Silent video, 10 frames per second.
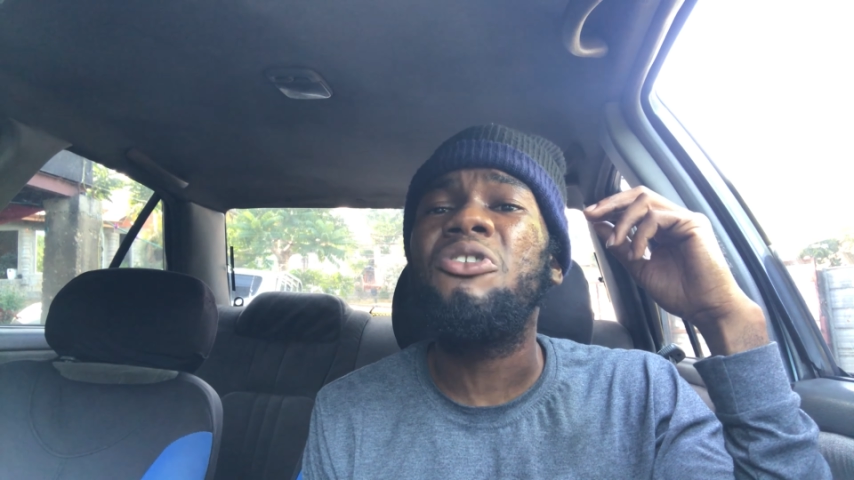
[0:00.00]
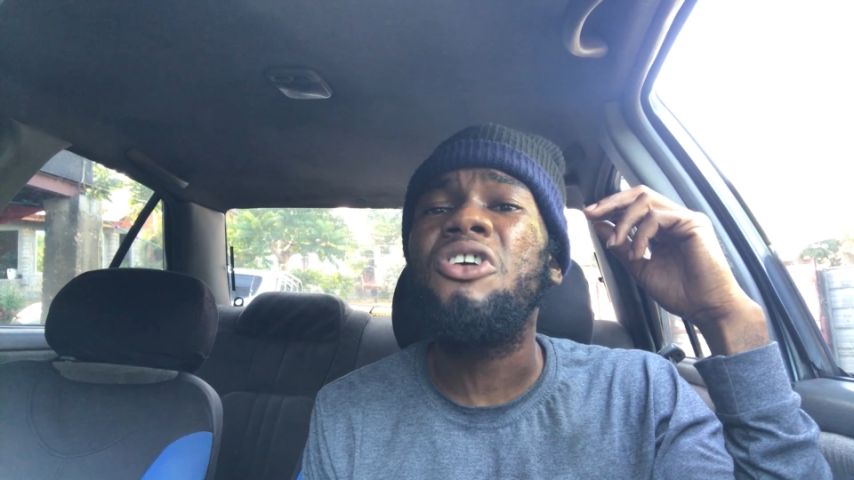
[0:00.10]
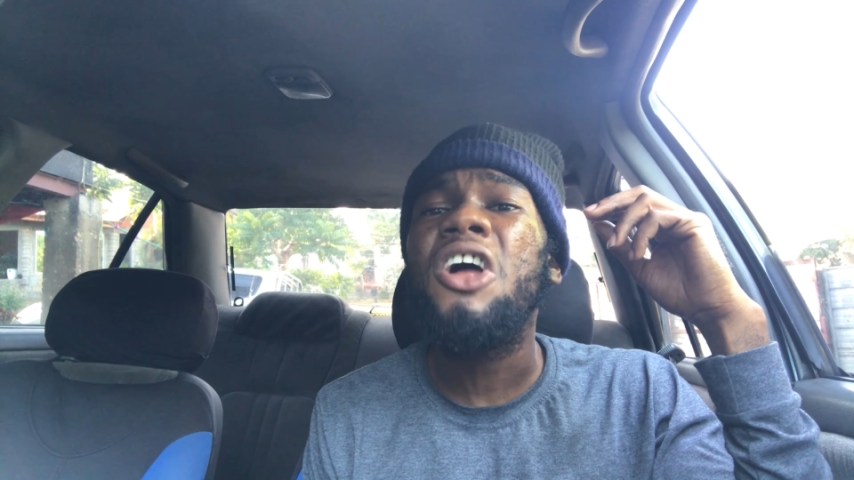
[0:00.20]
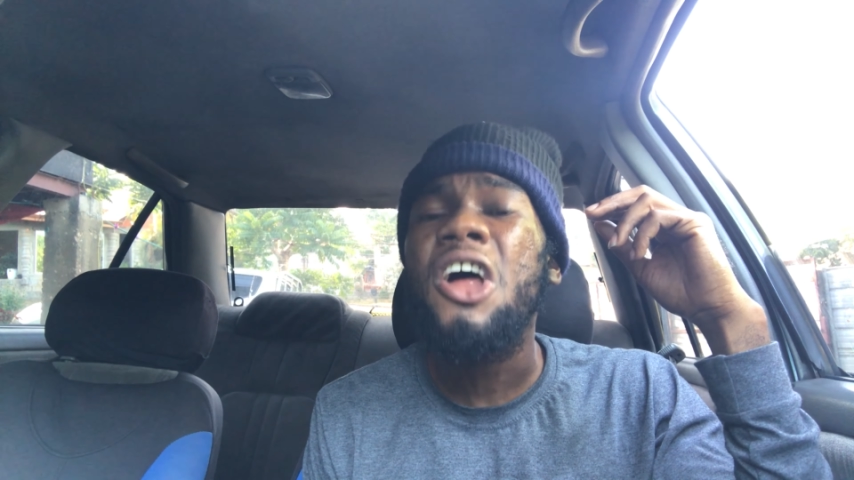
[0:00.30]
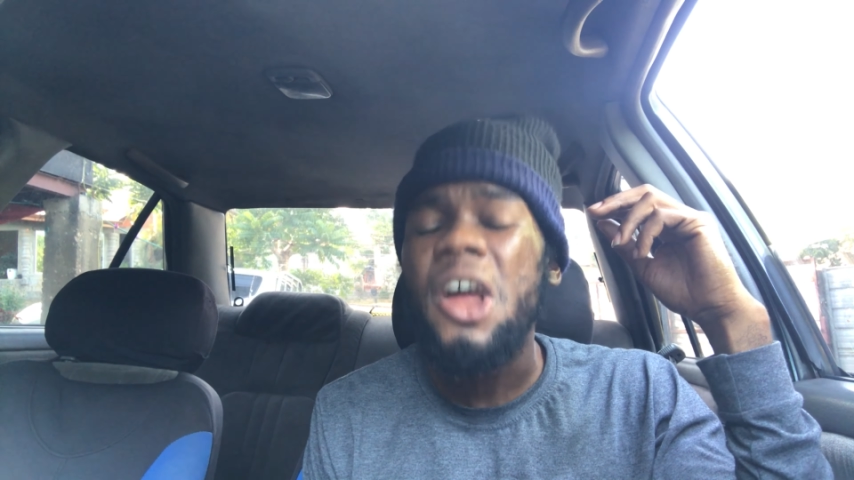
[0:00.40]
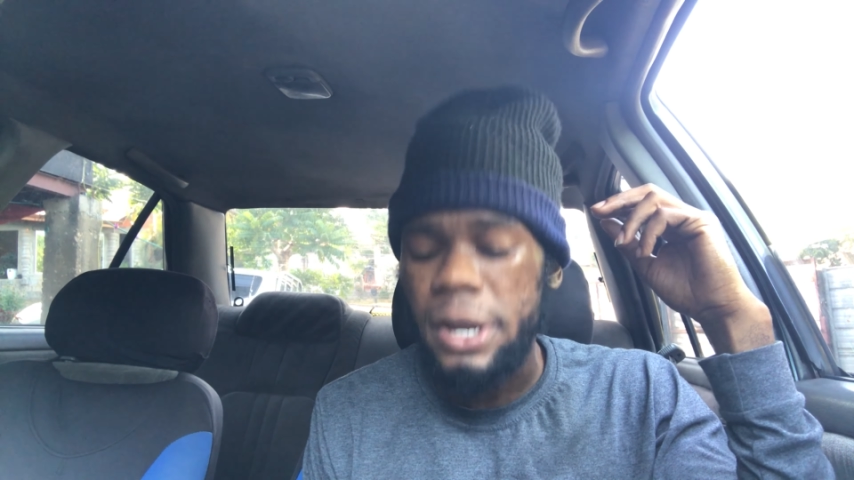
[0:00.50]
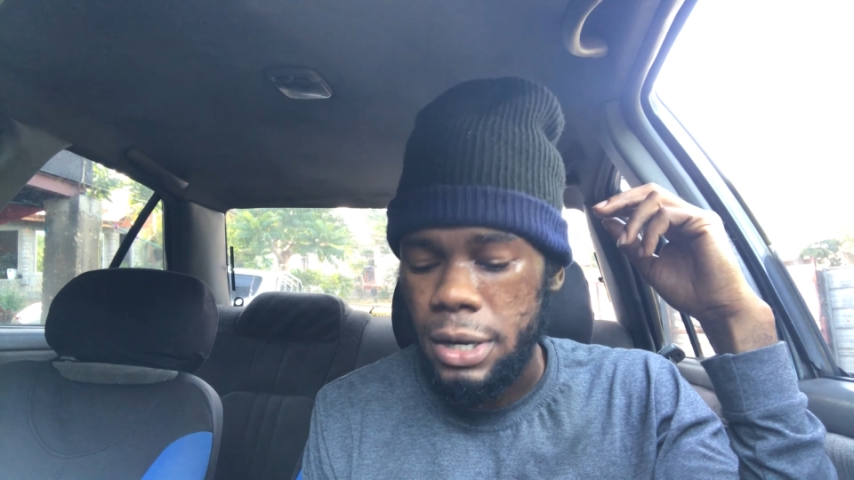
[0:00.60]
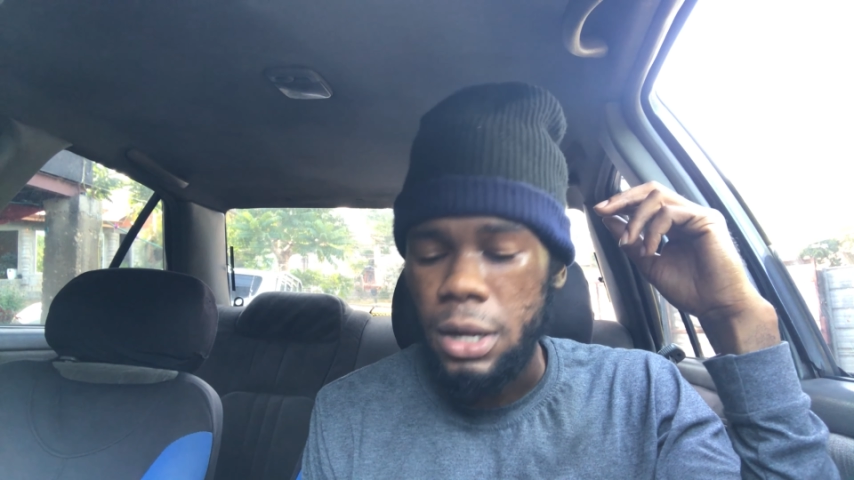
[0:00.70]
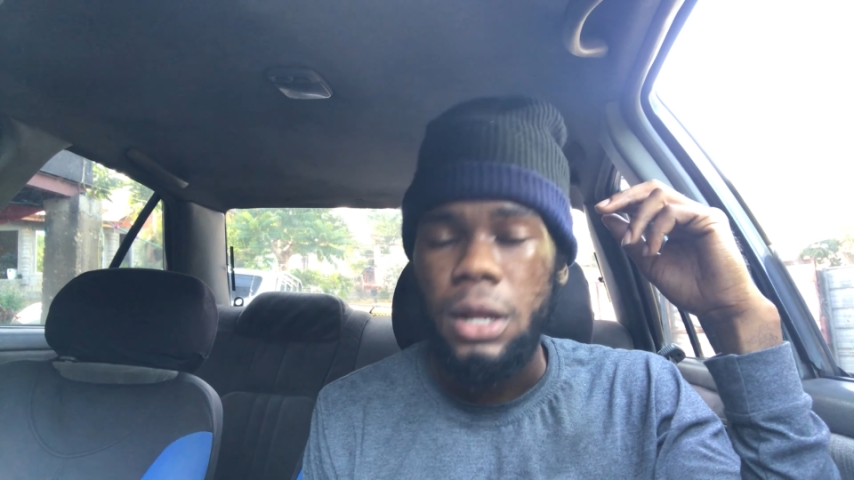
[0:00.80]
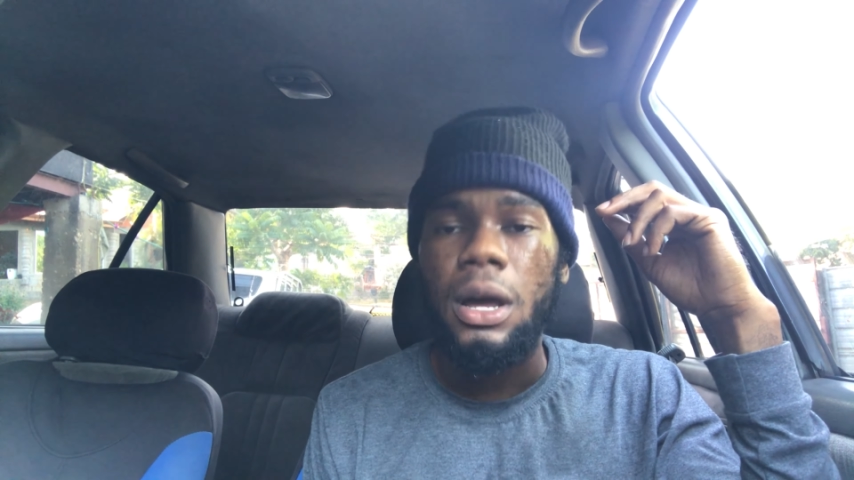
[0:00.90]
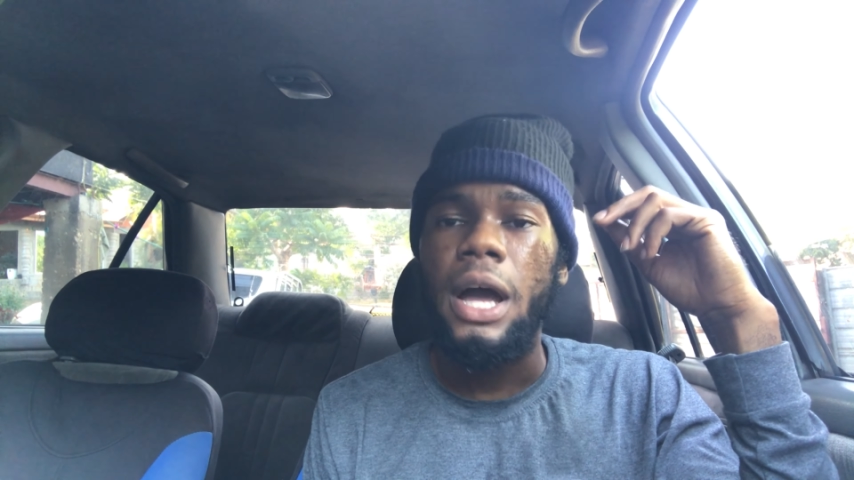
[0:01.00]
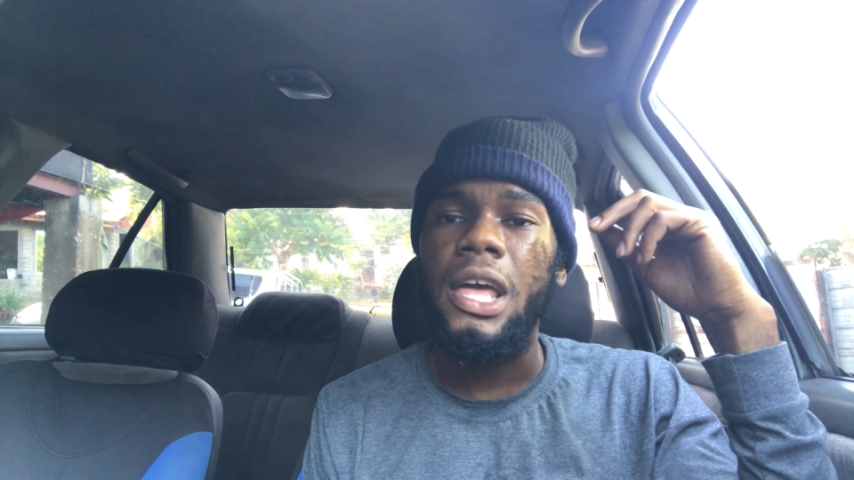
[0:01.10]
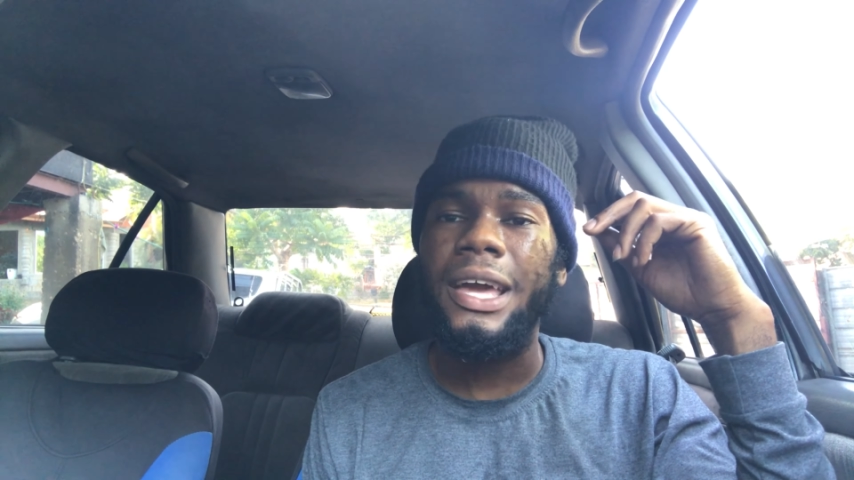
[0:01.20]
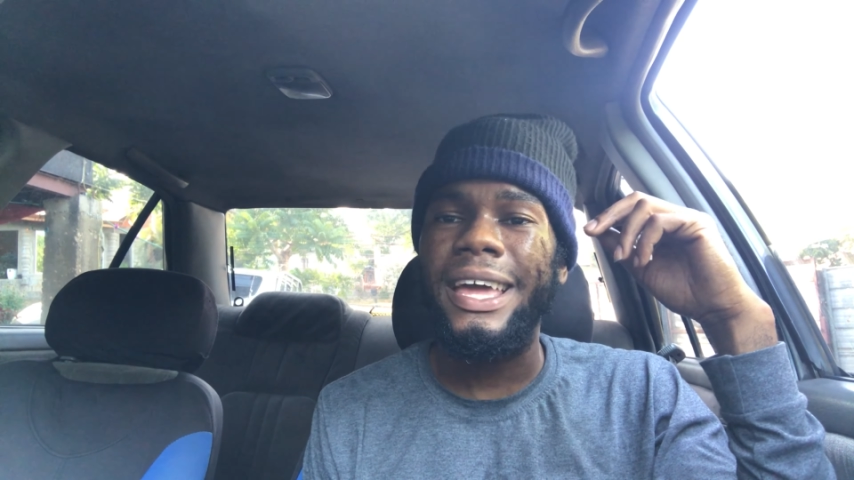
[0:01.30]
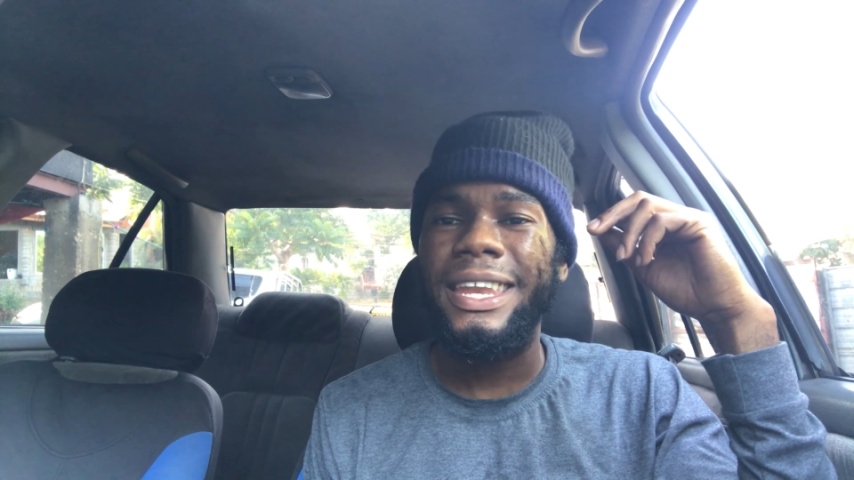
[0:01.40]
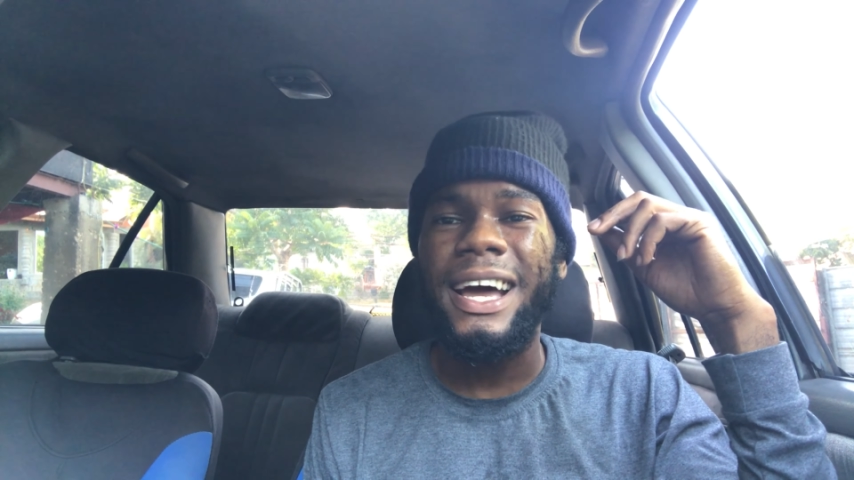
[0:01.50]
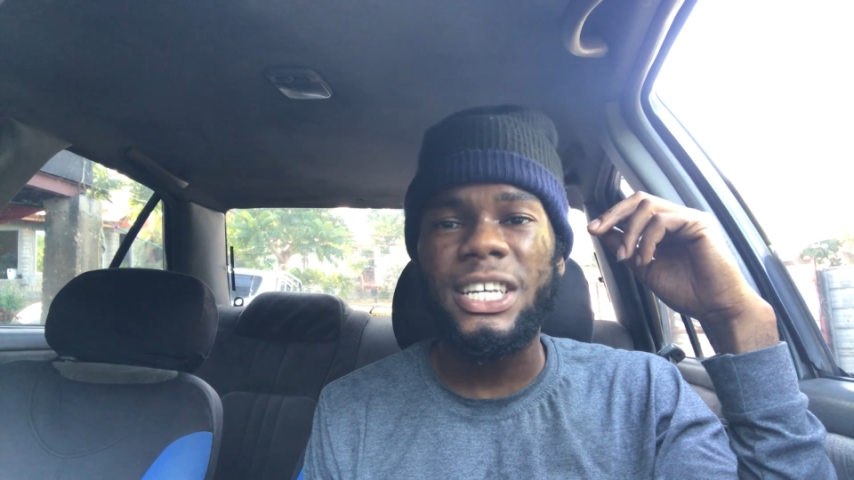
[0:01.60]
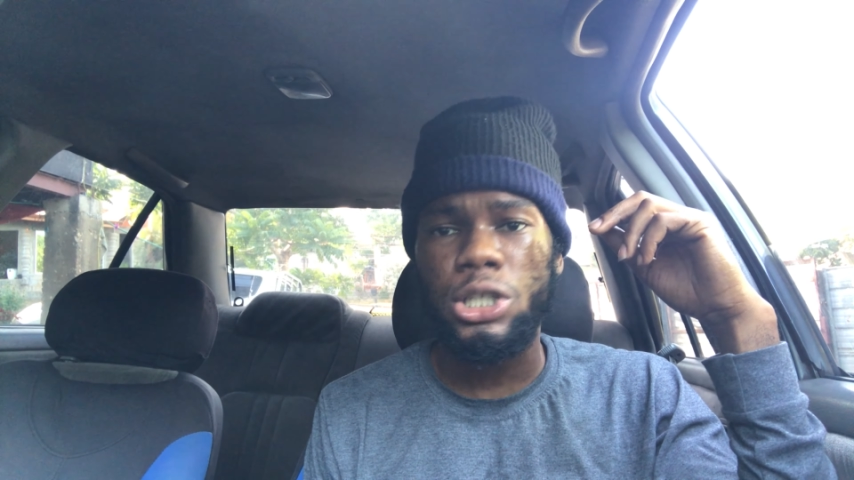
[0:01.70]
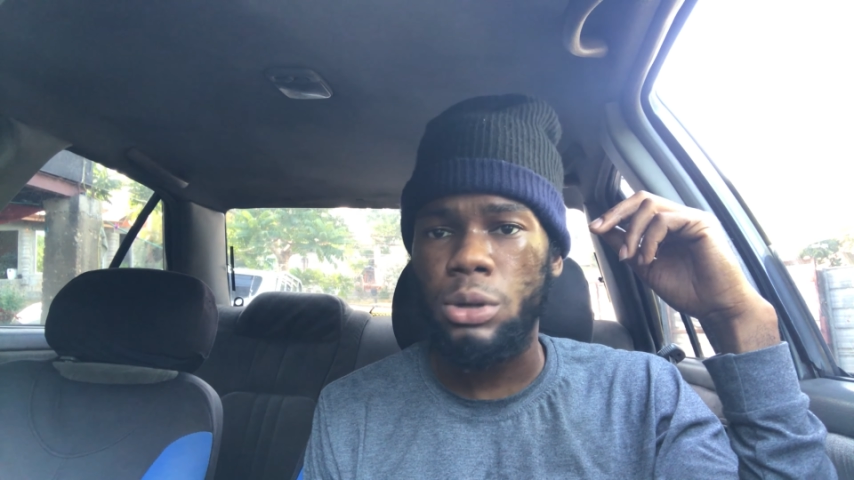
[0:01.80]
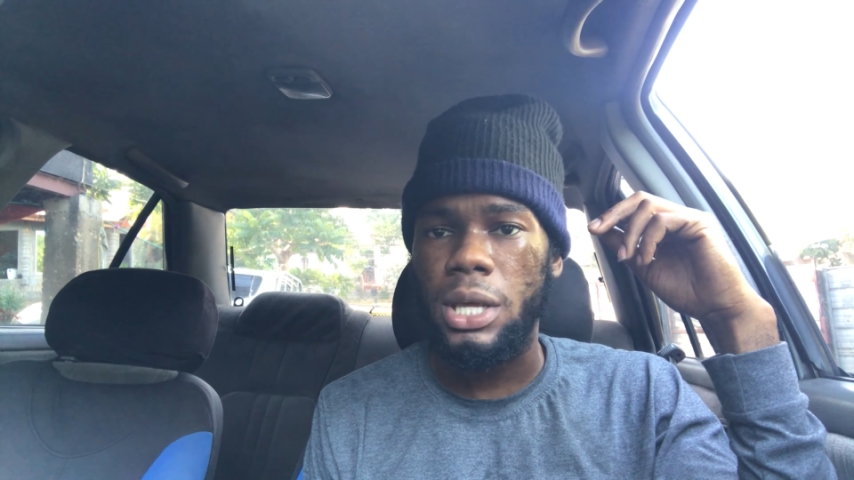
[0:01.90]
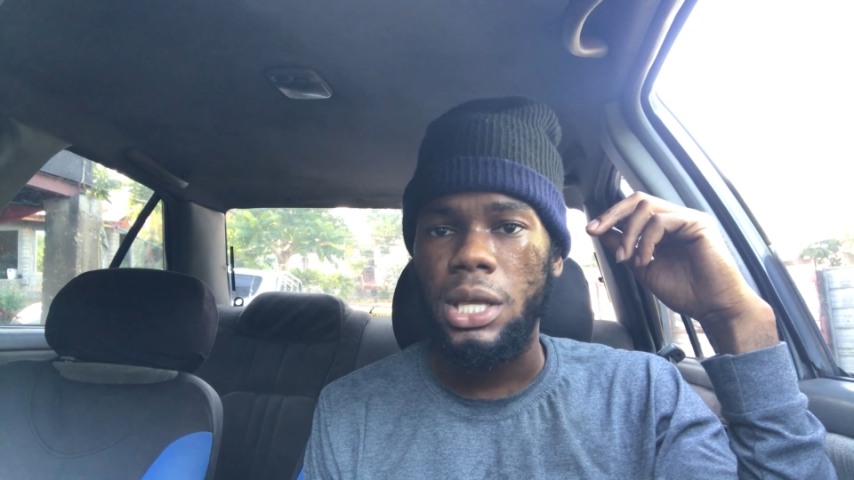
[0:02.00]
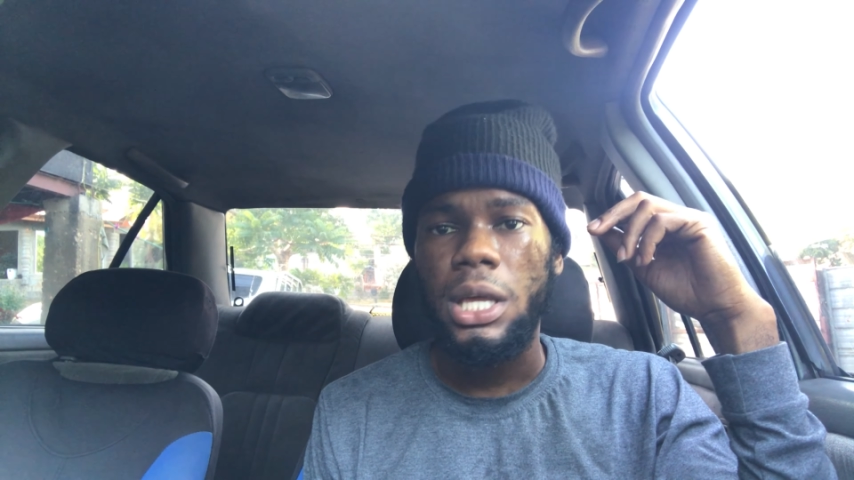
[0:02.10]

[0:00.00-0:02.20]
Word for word: word and you get dash way.